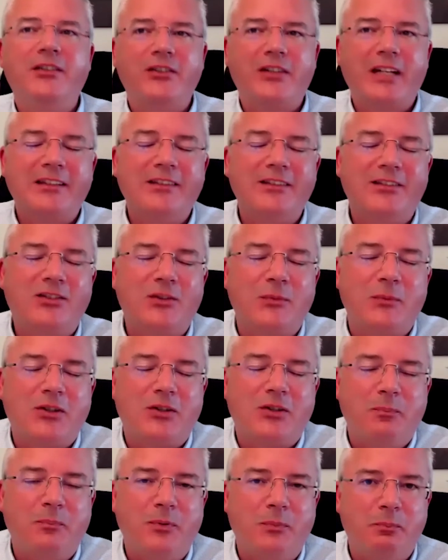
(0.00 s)
you're getting so
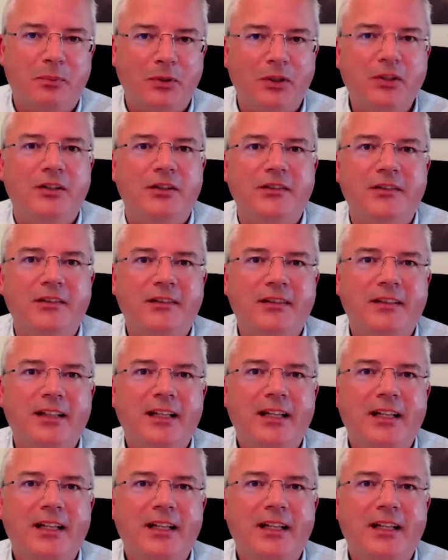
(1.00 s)
much buzz